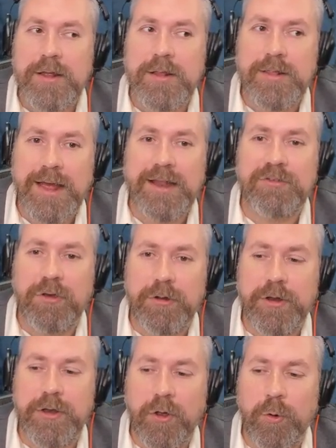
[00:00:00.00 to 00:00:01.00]
let
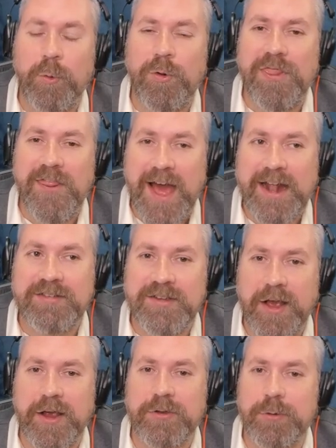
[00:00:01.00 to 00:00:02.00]
Dota know that's
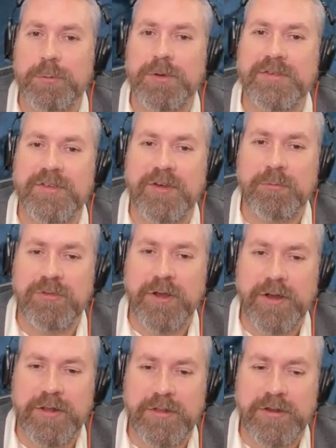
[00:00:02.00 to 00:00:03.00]
not cool, because I'm
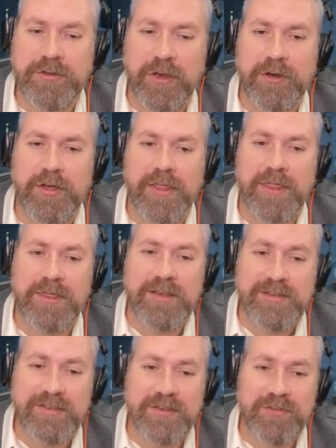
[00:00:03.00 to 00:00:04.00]
starting to learn Dota.
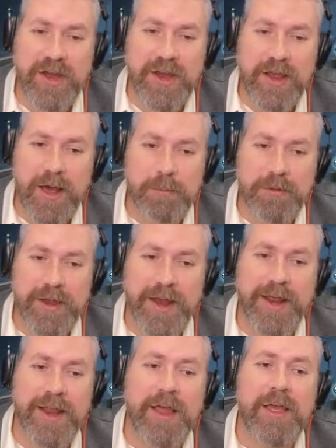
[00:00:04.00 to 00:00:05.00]
This is very
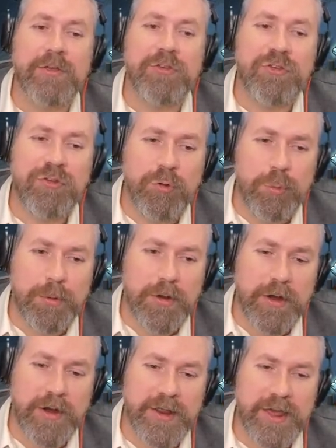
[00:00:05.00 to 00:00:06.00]
complicated, super
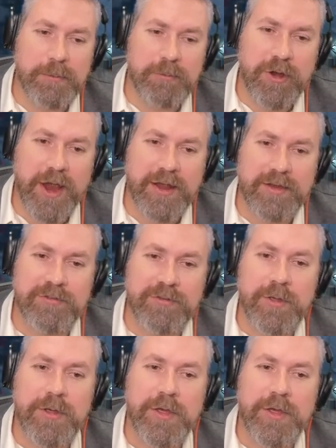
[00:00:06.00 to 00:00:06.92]
hard to track of.